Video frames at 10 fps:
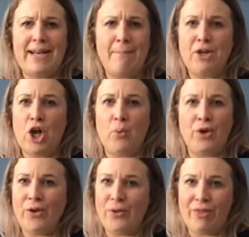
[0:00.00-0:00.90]
Let me know
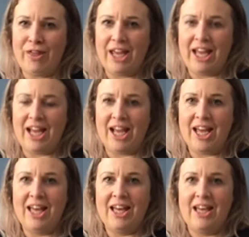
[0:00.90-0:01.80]
what you
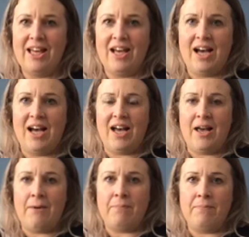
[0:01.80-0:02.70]
think.
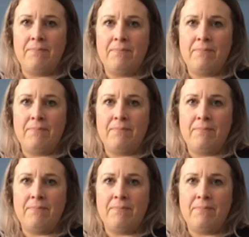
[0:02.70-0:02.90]
But